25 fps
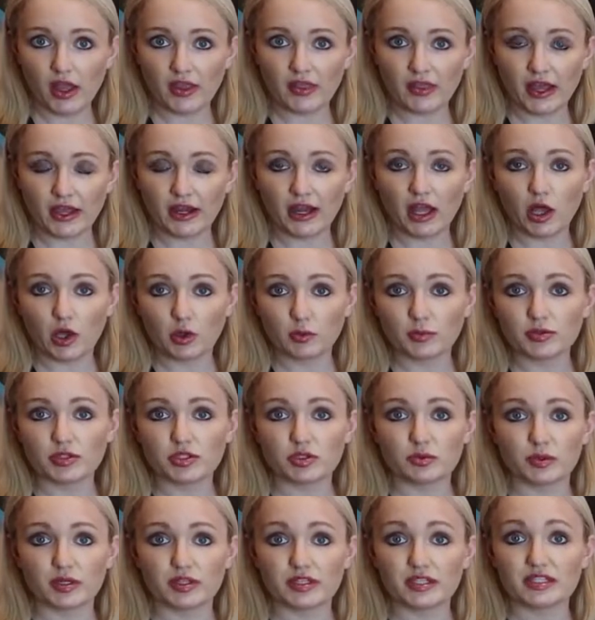and that
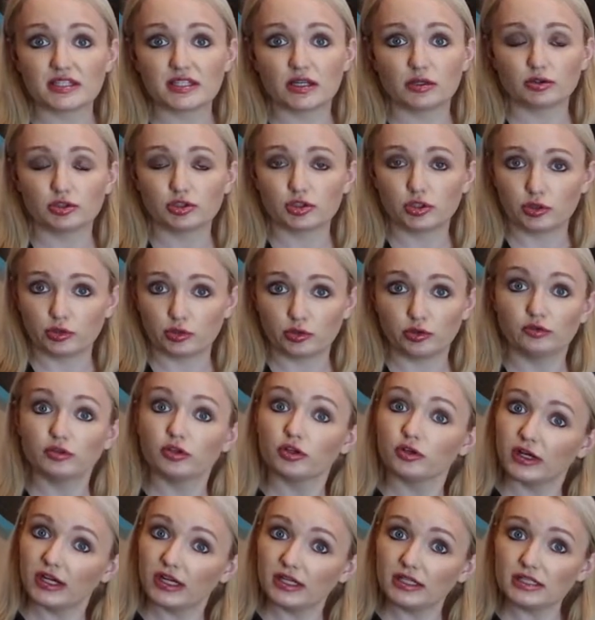helps with cell turnover
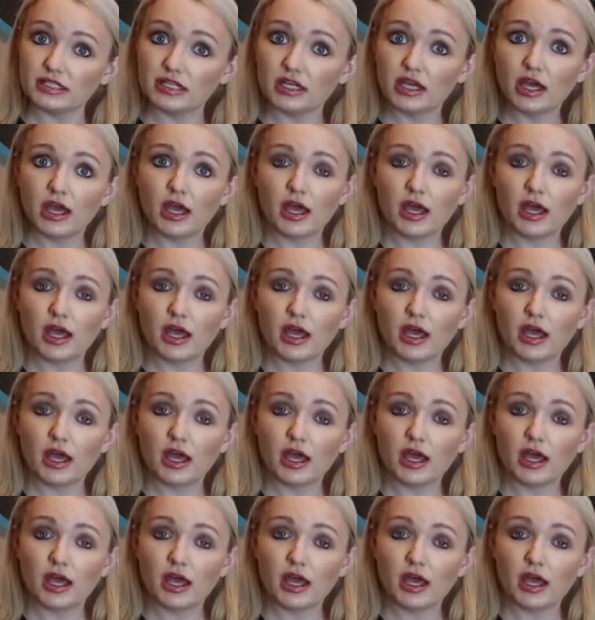rate.